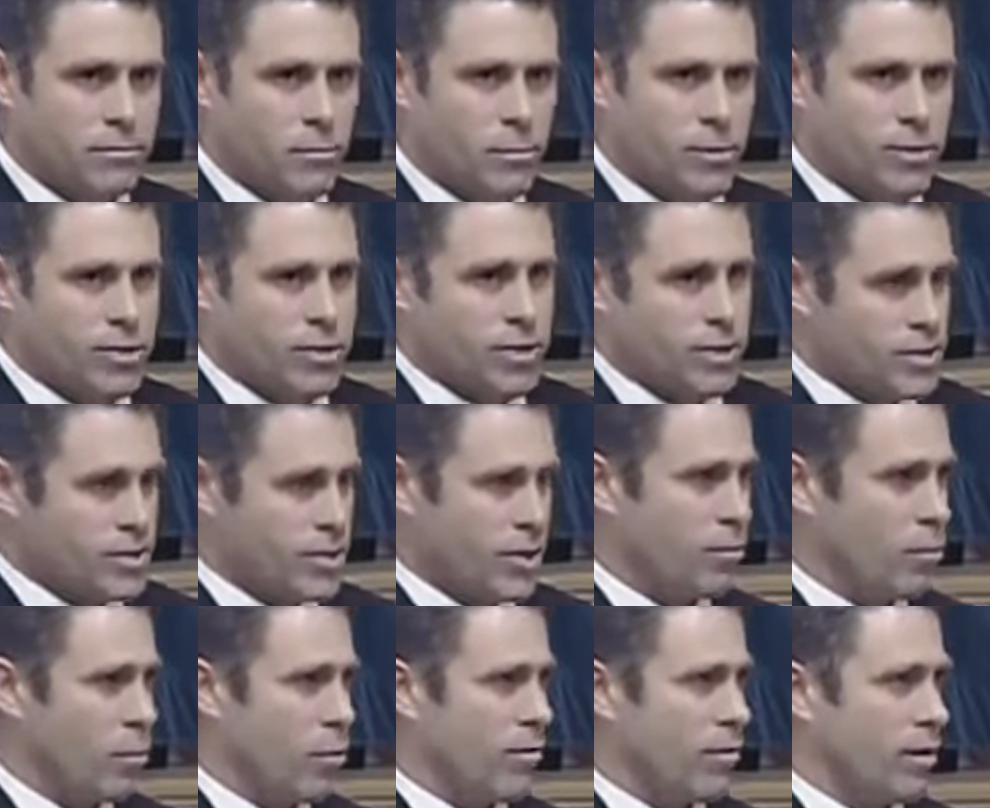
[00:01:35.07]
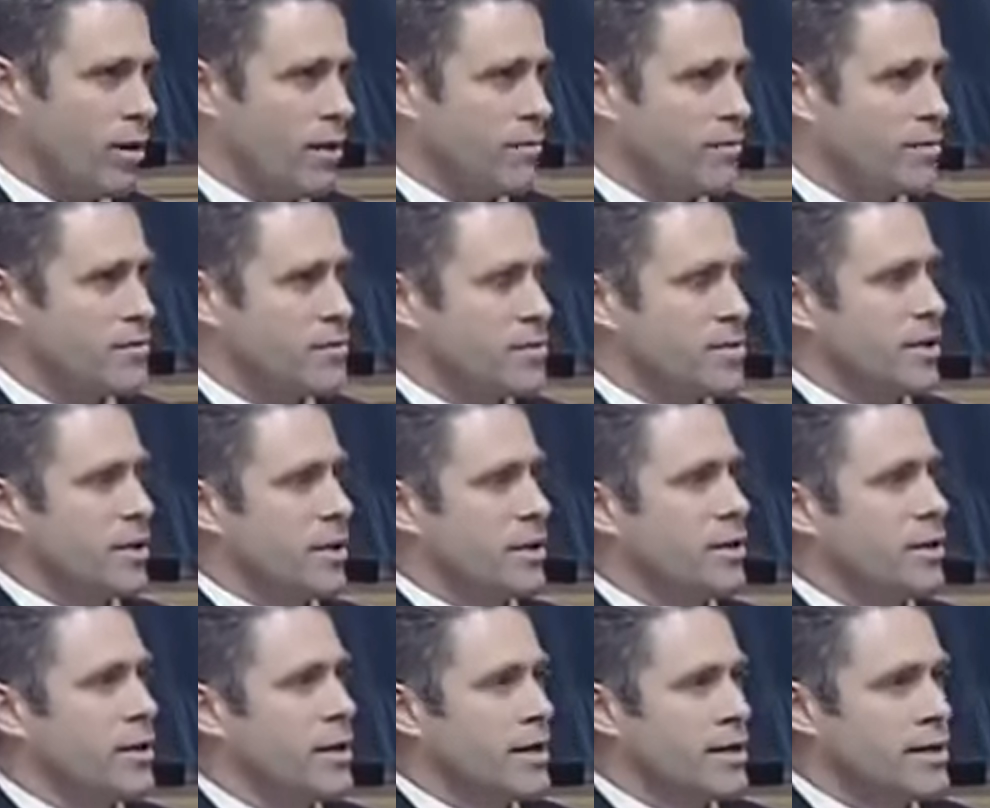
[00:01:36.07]
which is considered more of a
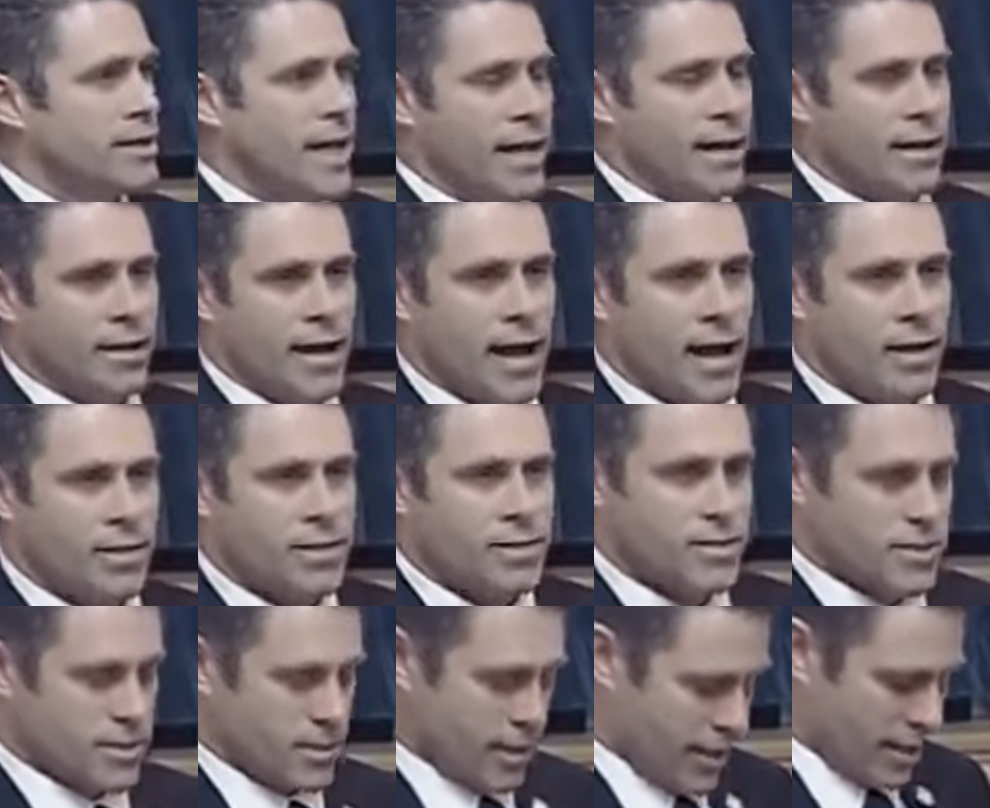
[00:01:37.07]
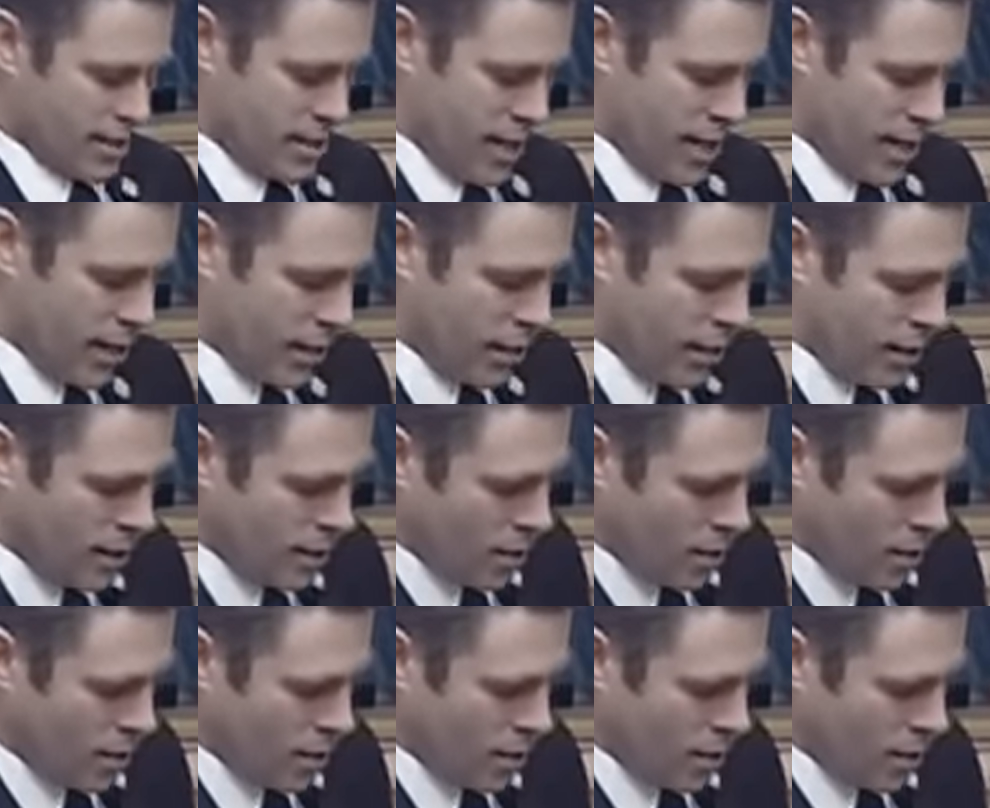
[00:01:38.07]
left-of-center data analysis think tank,